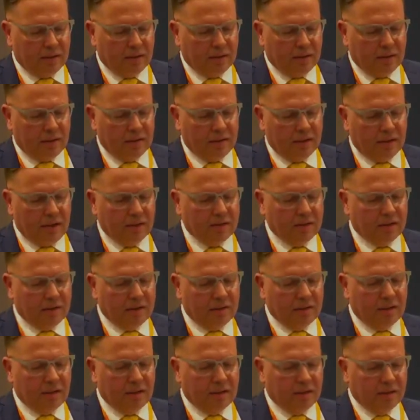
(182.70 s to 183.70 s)
and I don't
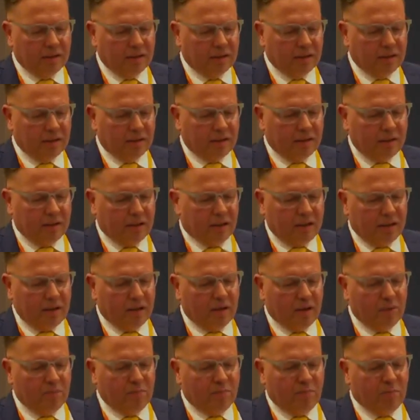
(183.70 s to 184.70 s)
want to
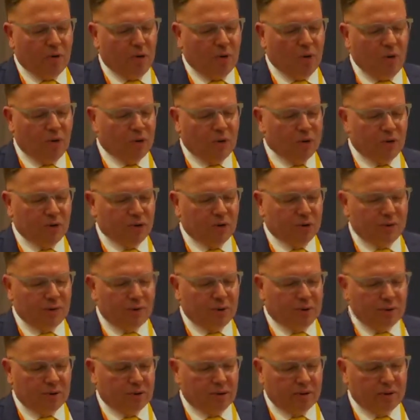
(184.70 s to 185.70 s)
bore you
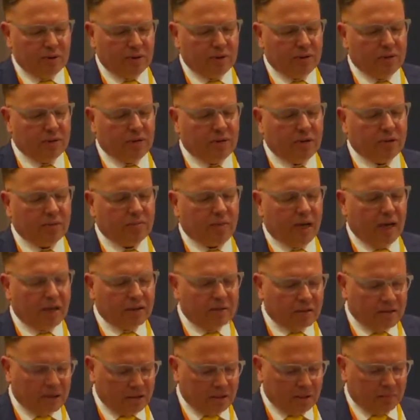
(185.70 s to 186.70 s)
too
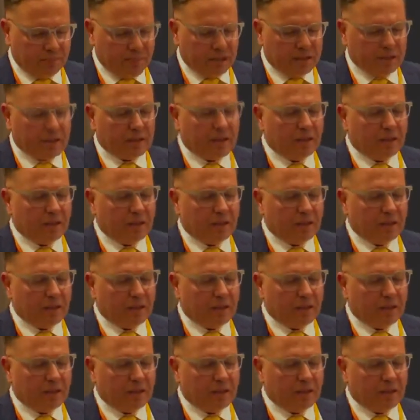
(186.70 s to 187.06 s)
much, but